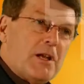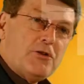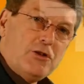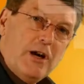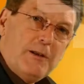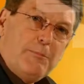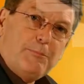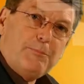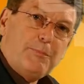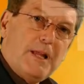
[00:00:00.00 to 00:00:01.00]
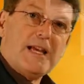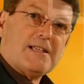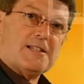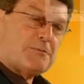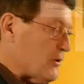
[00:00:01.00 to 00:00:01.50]
And try and
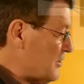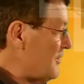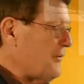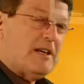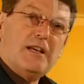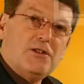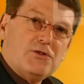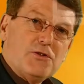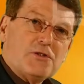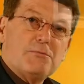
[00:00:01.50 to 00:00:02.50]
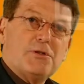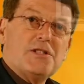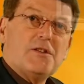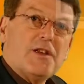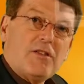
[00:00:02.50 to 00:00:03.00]
place specific issues and
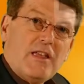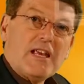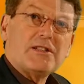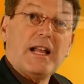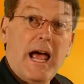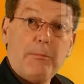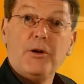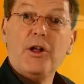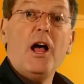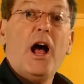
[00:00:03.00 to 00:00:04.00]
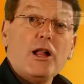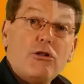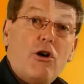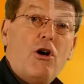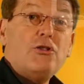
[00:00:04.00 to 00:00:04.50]
specific things that happened
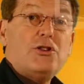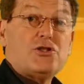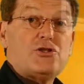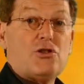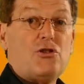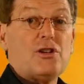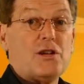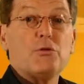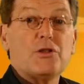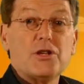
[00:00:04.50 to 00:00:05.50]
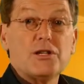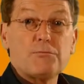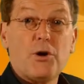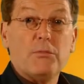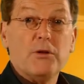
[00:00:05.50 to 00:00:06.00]
along this journey with this
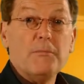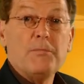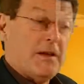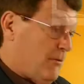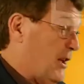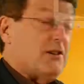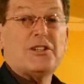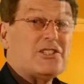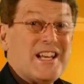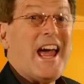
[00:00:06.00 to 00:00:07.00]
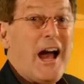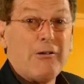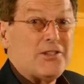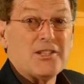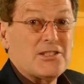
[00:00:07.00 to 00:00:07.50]
problem that is
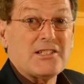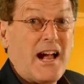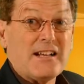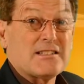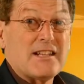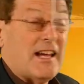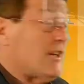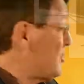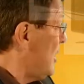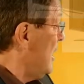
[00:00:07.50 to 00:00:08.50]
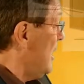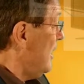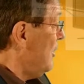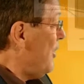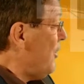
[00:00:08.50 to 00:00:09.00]
now at this stuck stage.
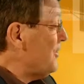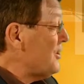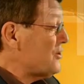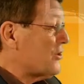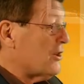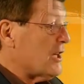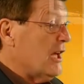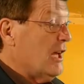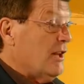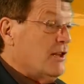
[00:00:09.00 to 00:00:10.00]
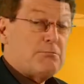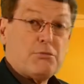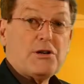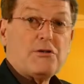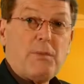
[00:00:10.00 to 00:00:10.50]
Along this journey that
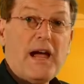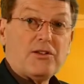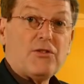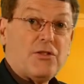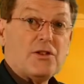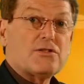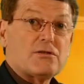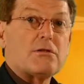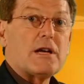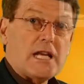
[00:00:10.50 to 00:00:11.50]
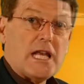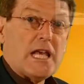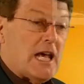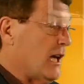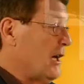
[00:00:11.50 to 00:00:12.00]
bring you back to this screen
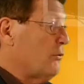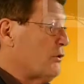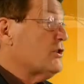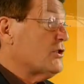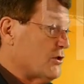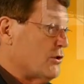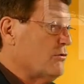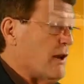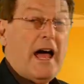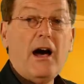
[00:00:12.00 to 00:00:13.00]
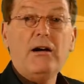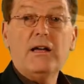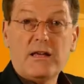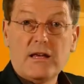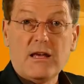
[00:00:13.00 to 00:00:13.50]
here, which is you now
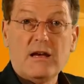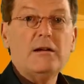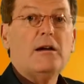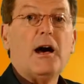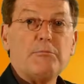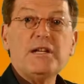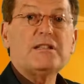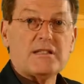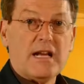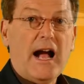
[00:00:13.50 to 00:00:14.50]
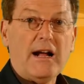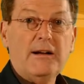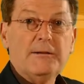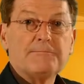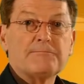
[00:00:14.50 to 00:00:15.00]
here, a bit stuck,